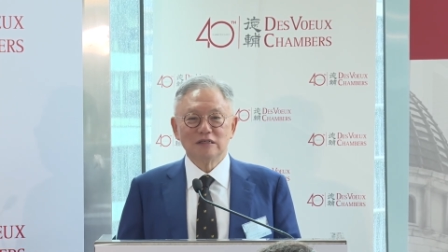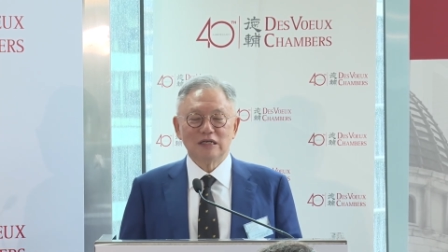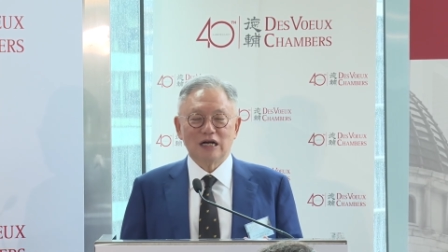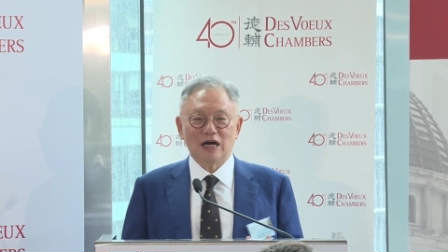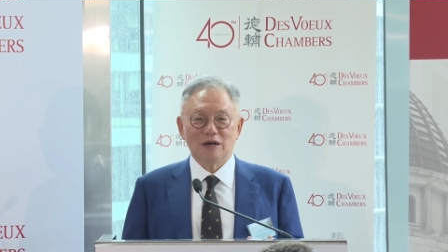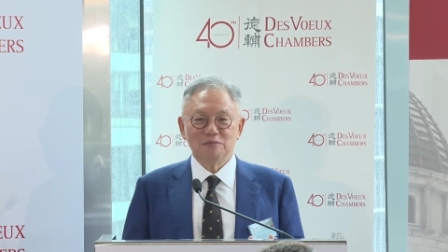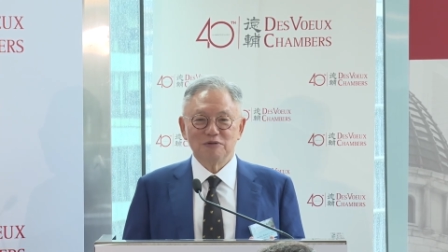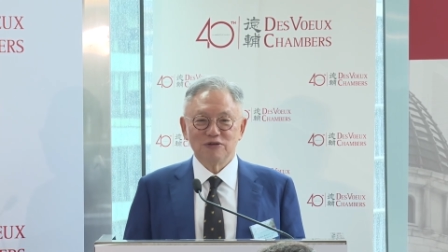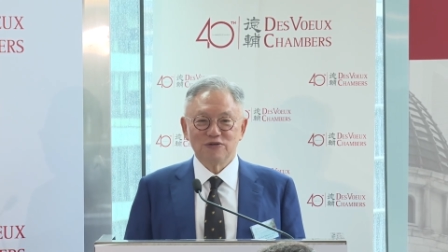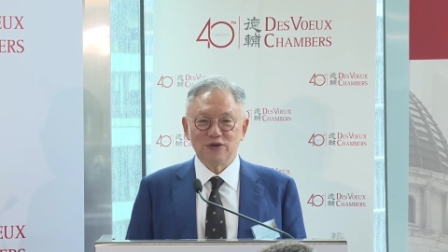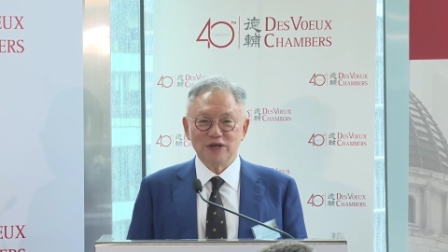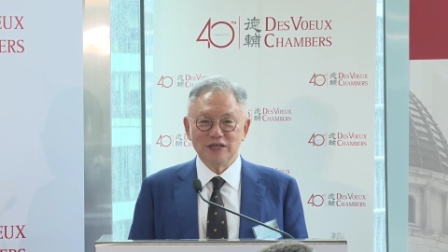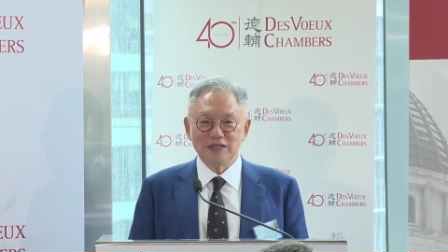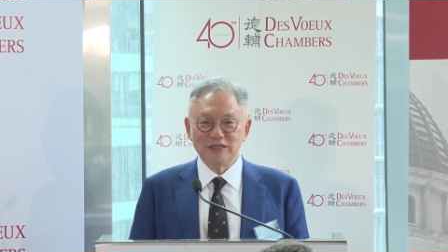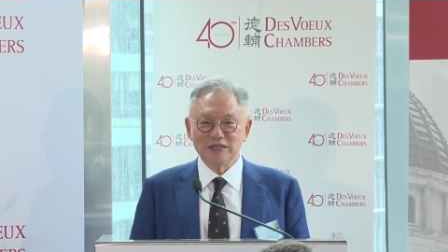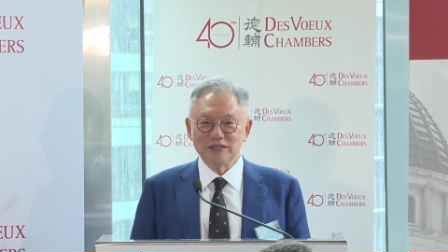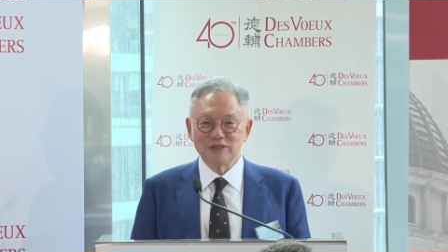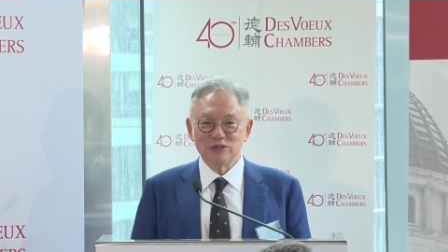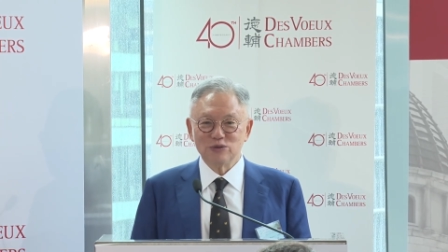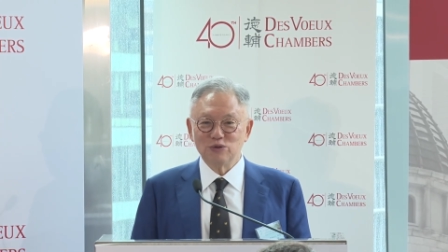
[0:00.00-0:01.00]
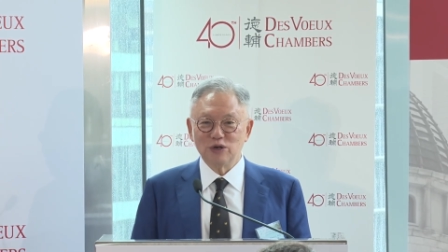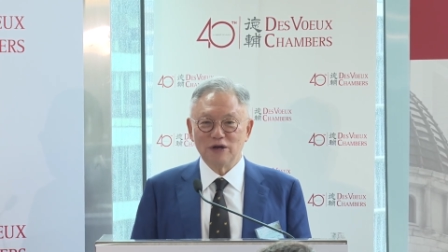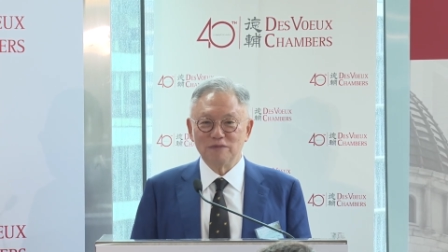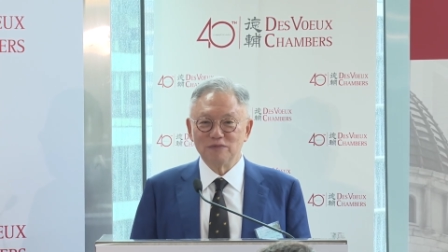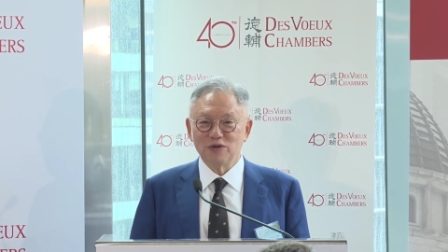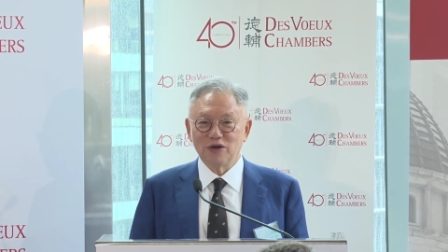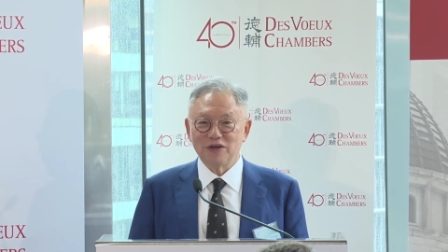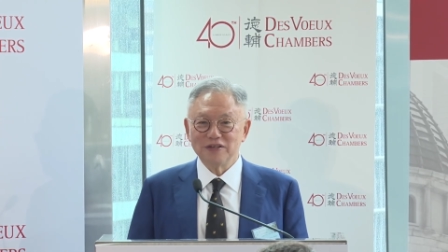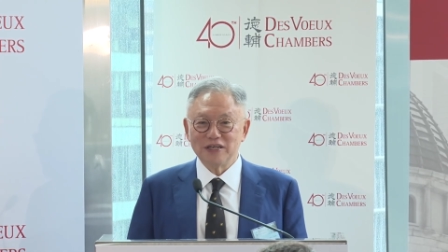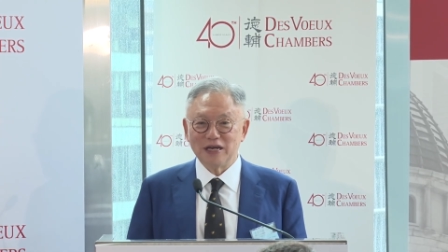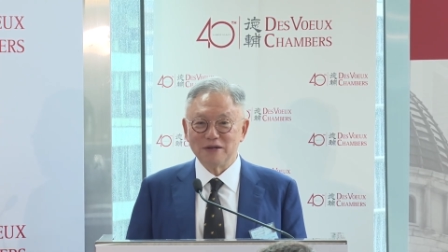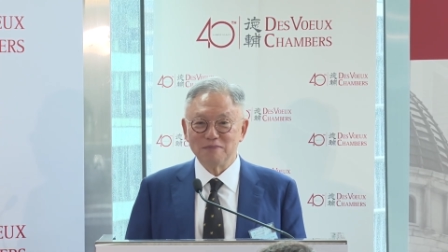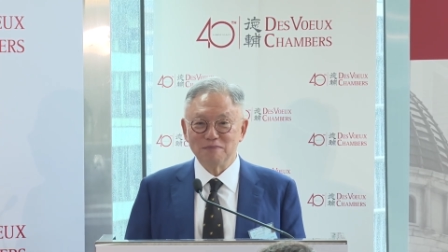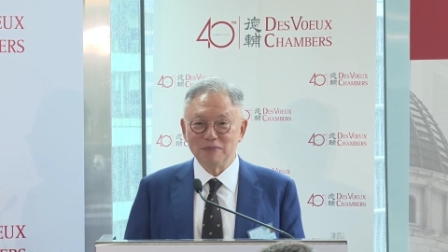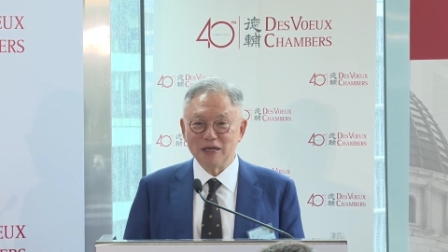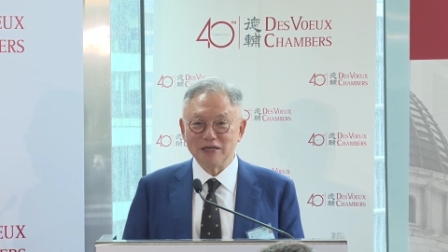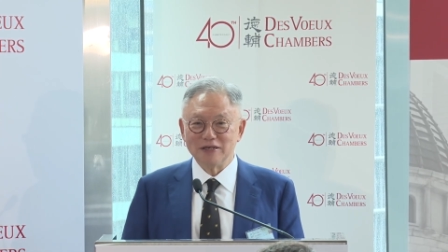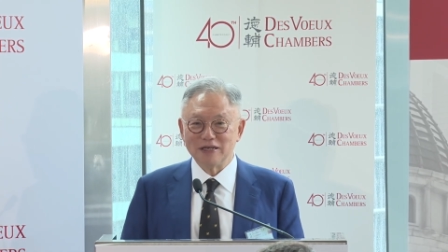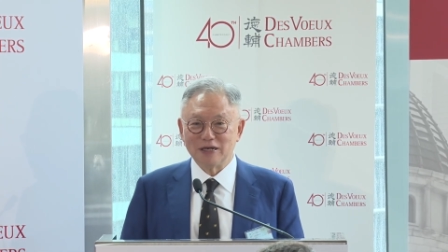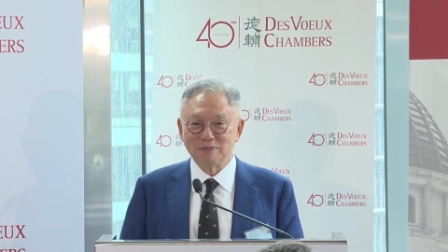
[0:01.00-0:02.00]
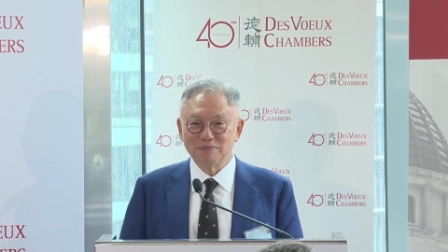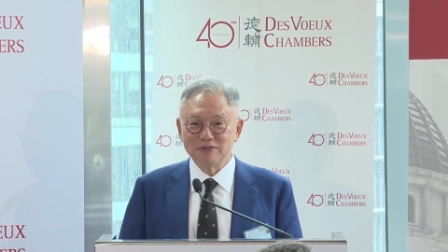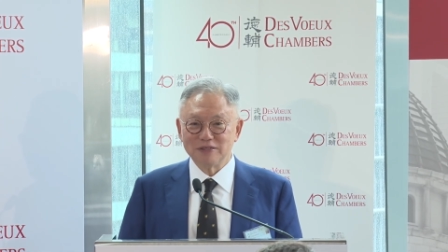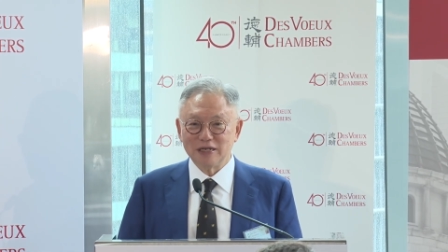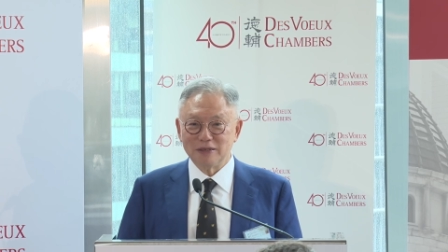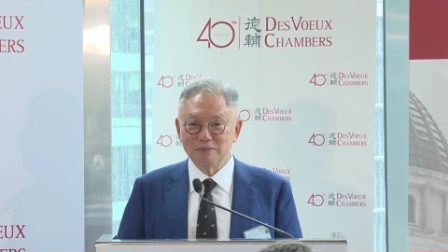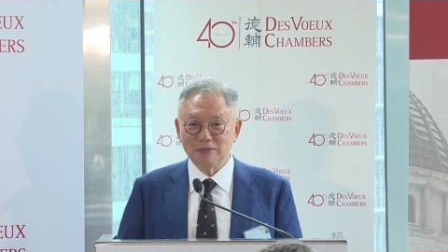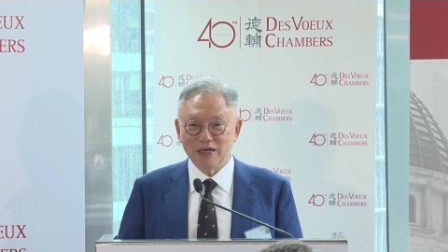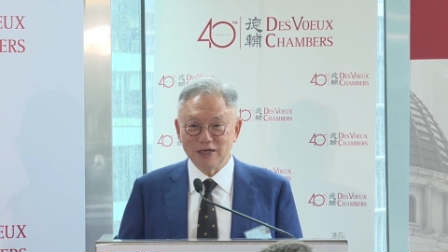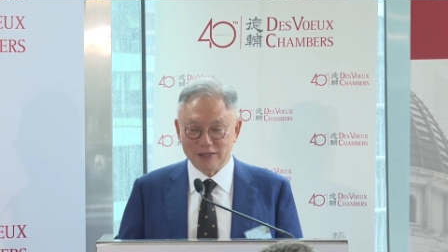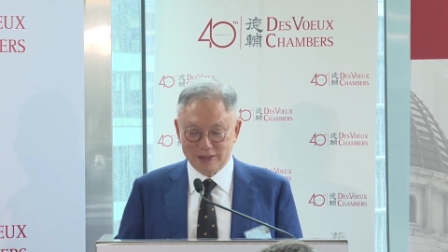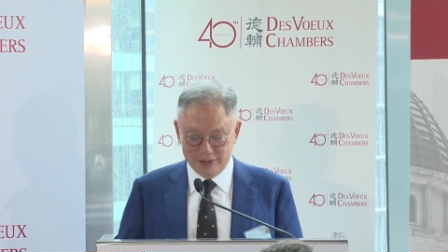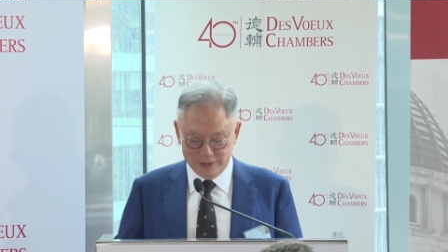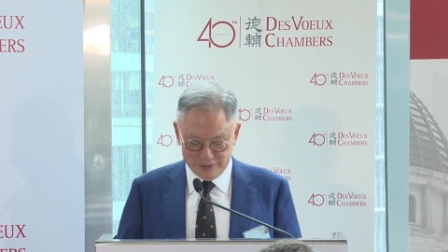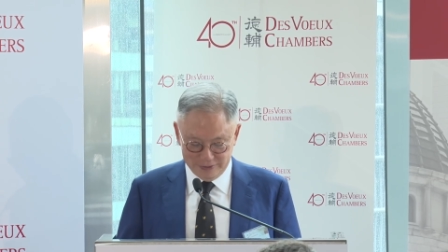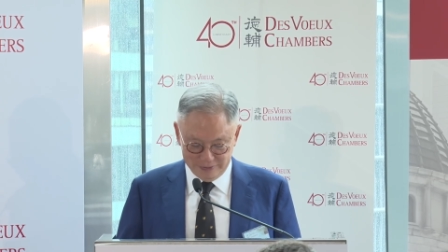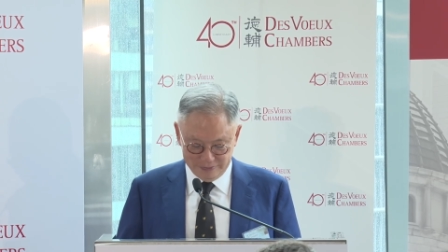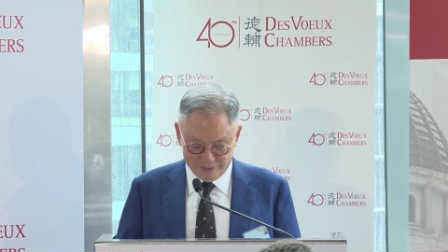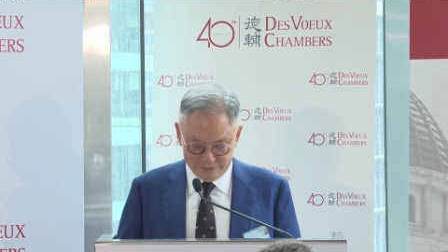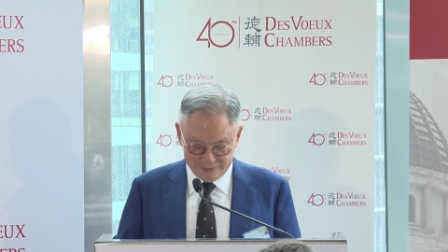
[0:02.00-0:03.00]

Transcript: arbitrators who have not yet made up their mind.